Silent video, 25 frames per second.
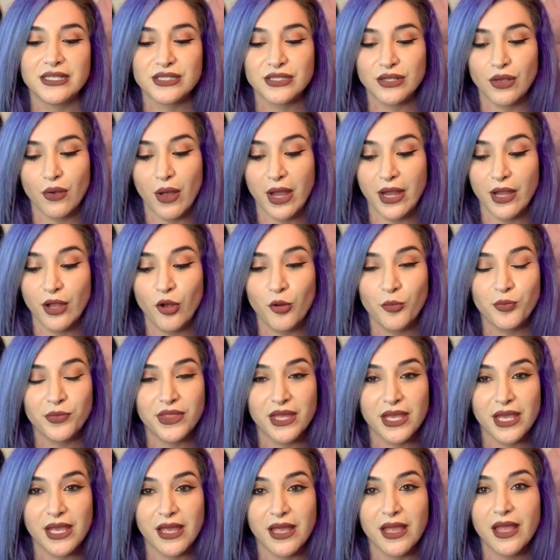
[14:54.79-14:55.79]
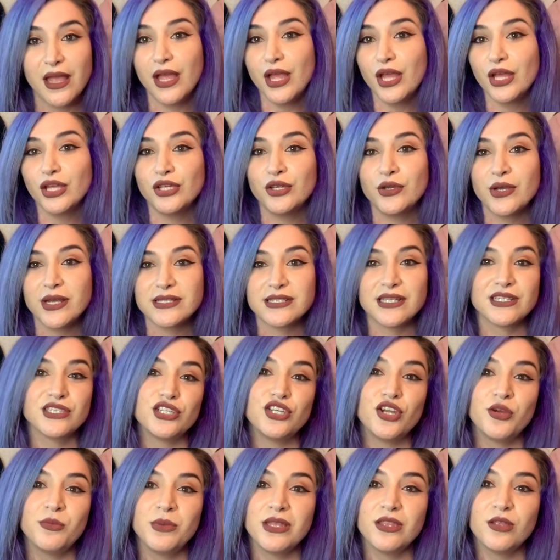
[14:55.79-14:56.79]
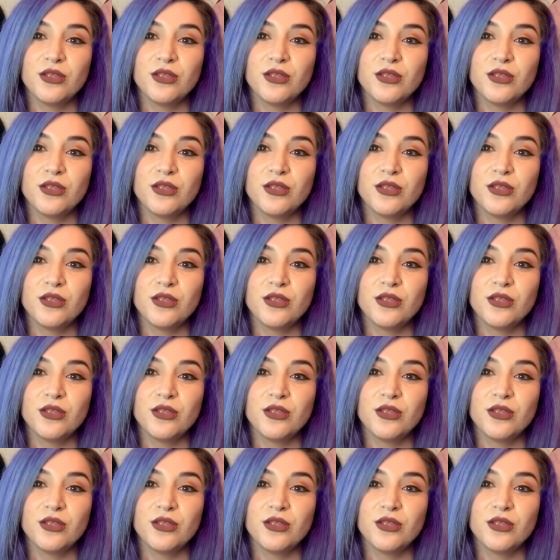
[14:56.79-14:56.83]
So I hope that you guys get to know me a